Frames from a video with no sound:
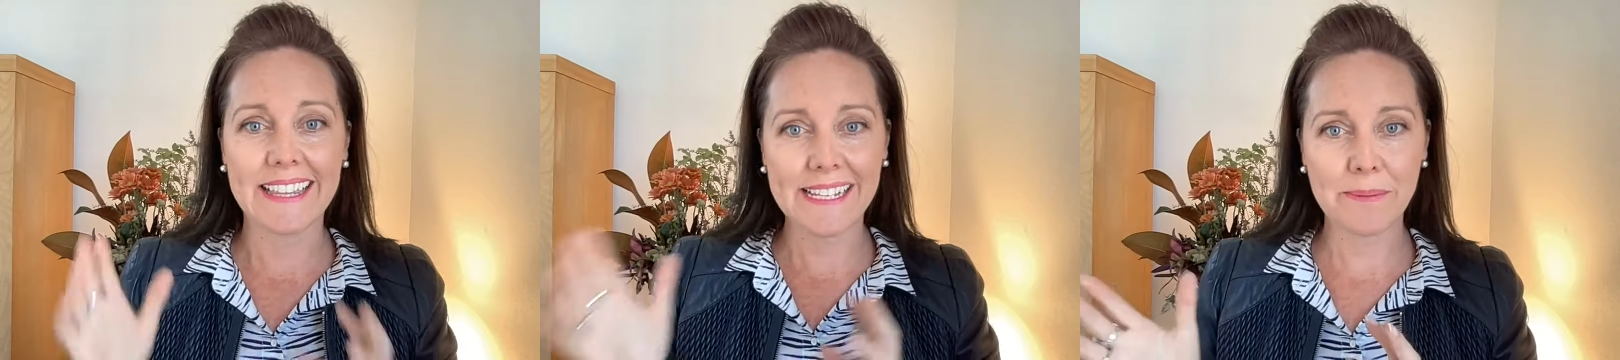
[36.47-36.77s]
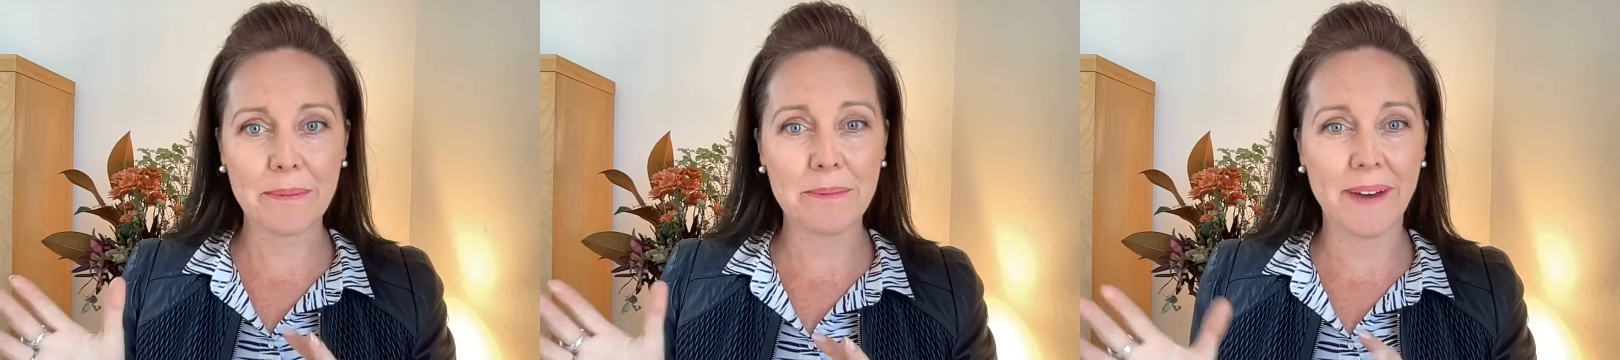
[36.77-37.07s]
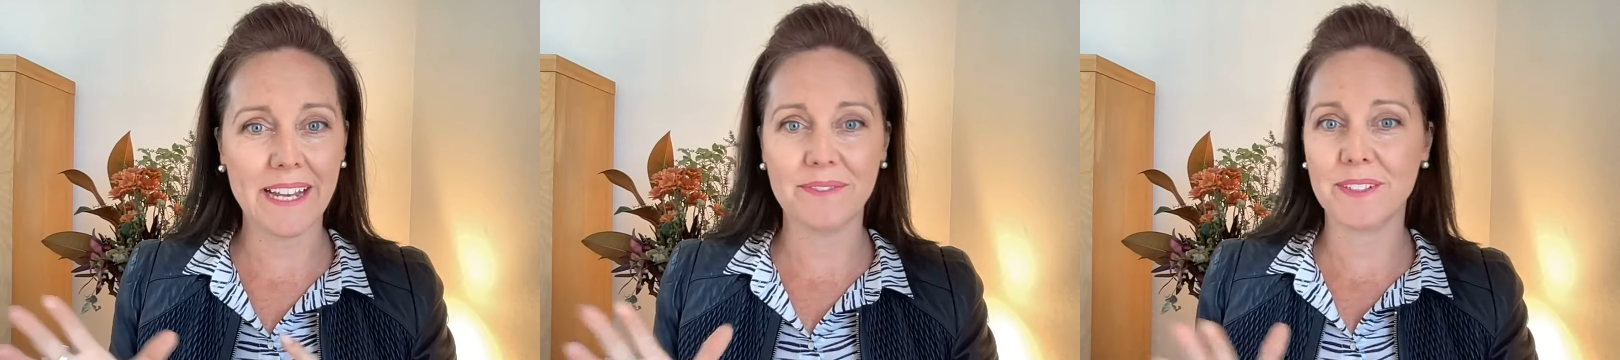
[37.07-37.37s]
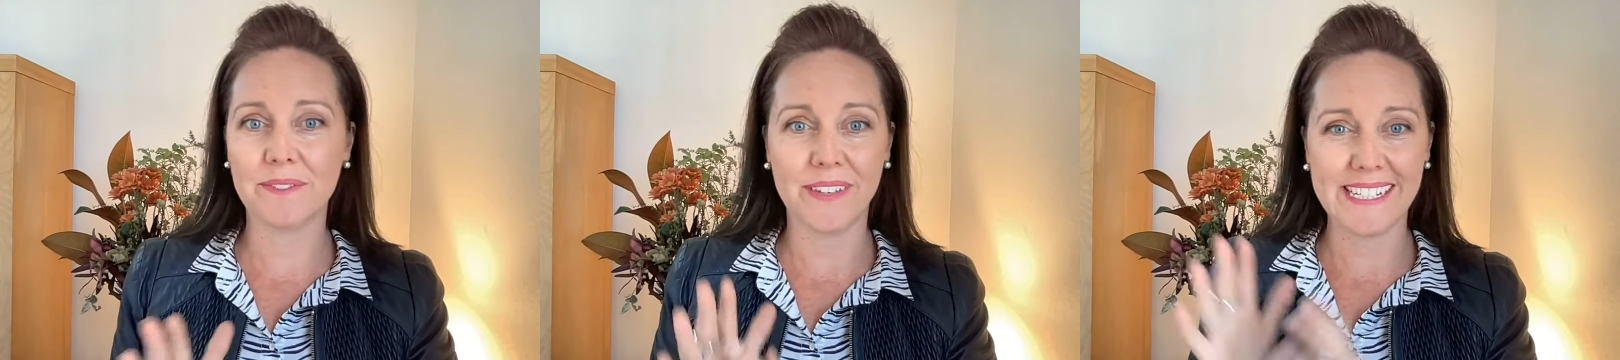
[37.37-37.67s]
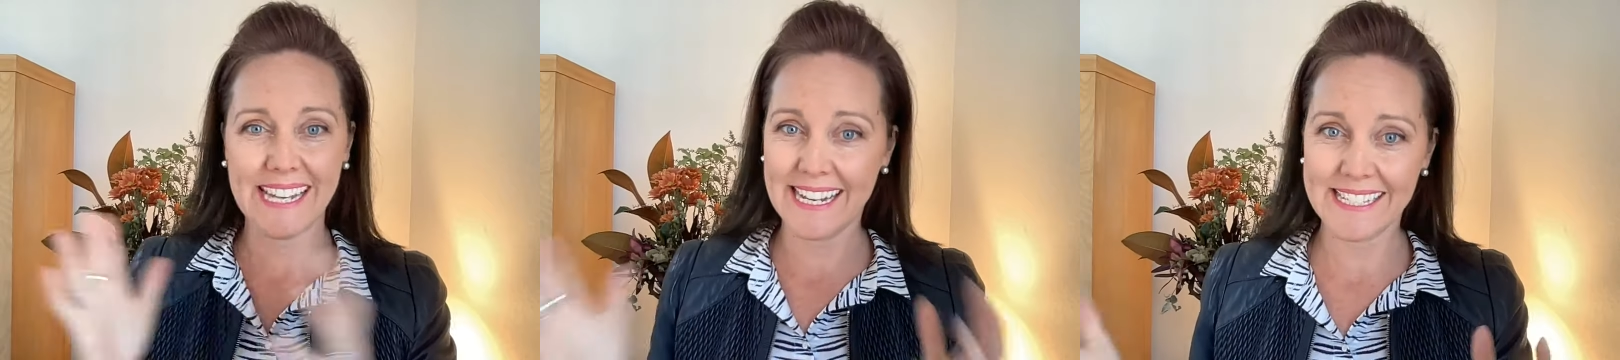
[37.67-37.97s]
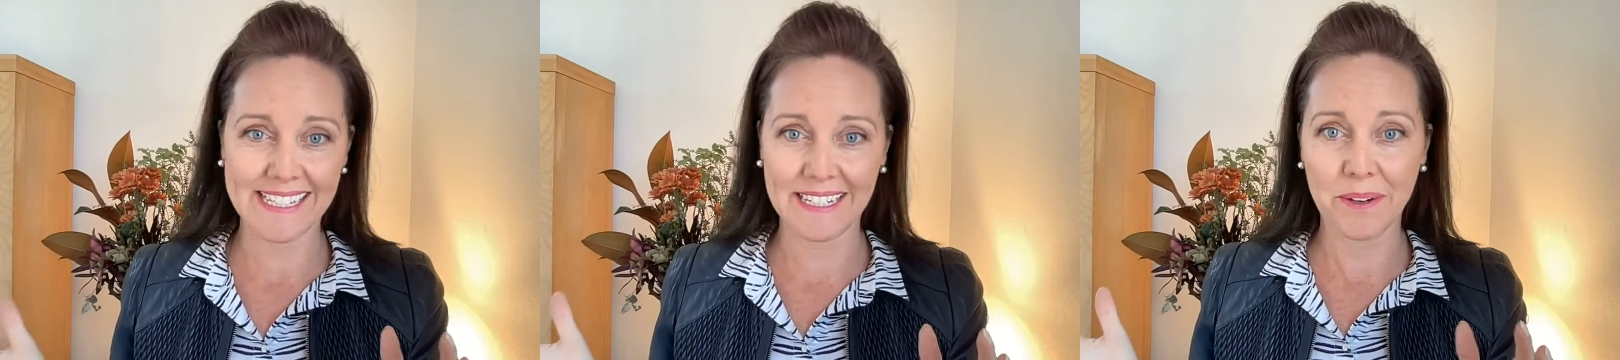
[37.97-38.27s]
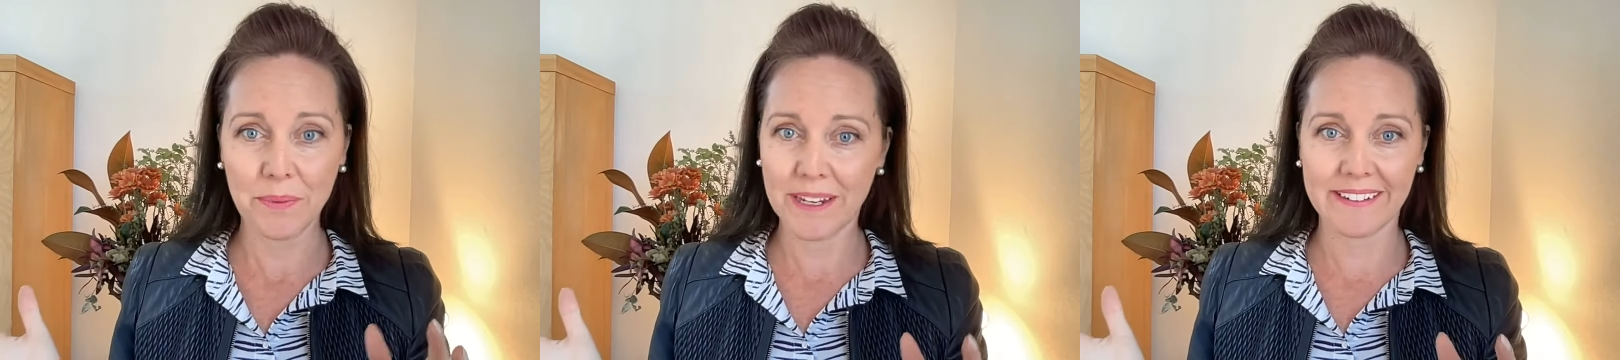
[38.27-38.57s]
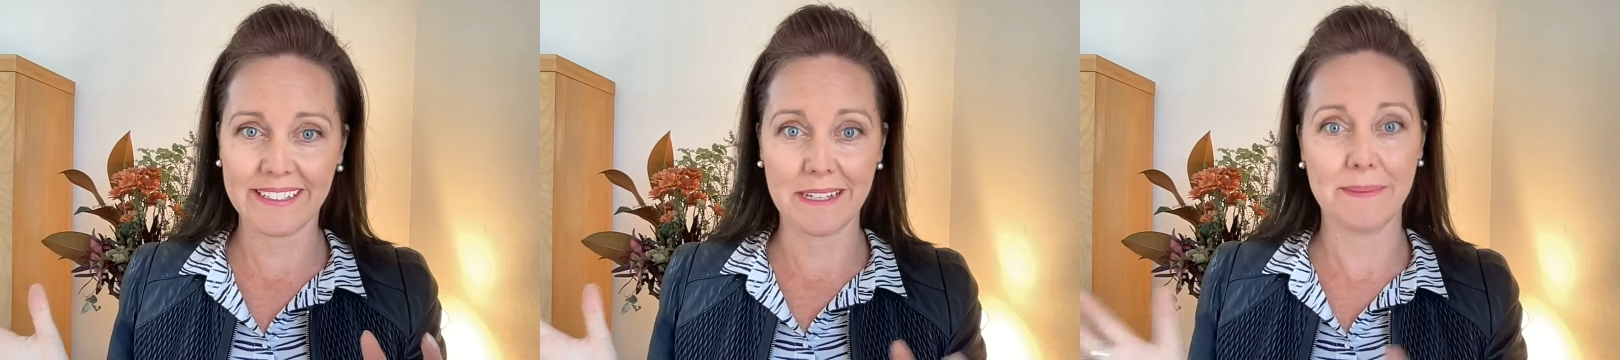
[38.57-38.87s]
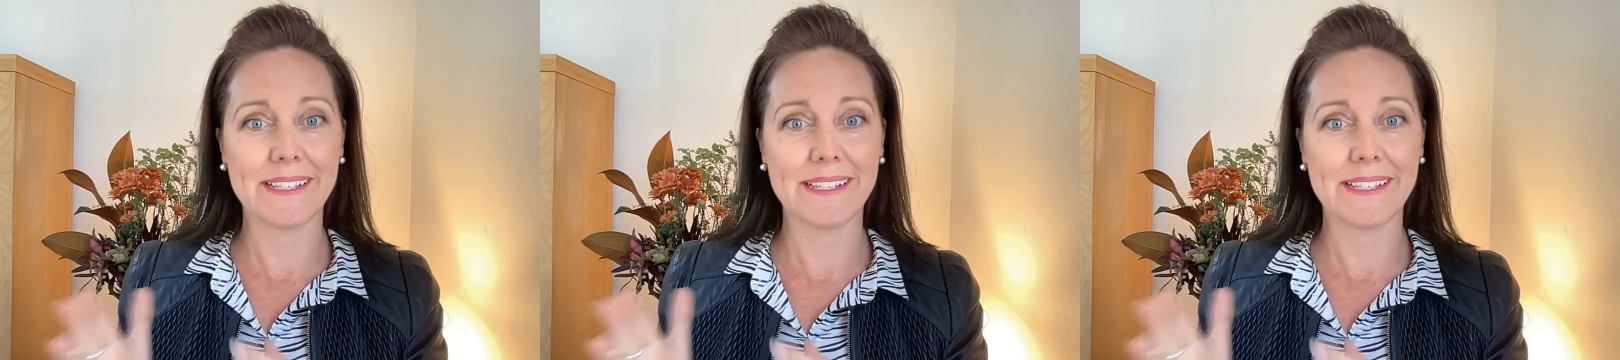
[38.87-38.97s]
these women might feel fantastic wearing them.